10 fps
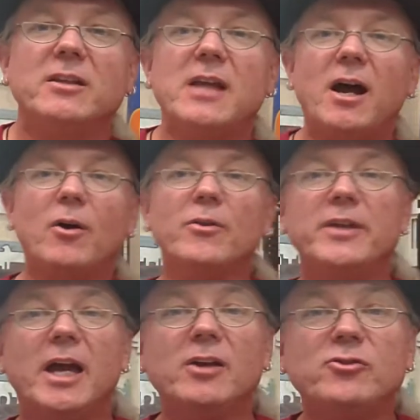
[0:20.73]
Now,
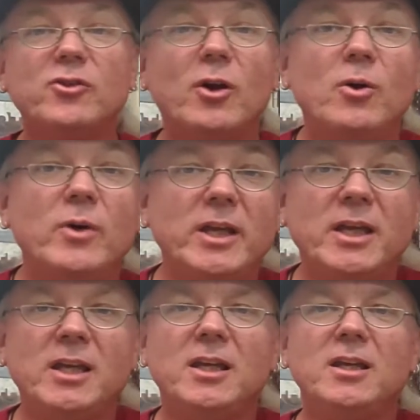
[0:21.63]
the
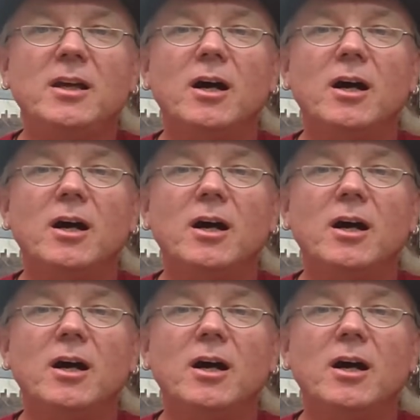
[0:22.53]
SOE,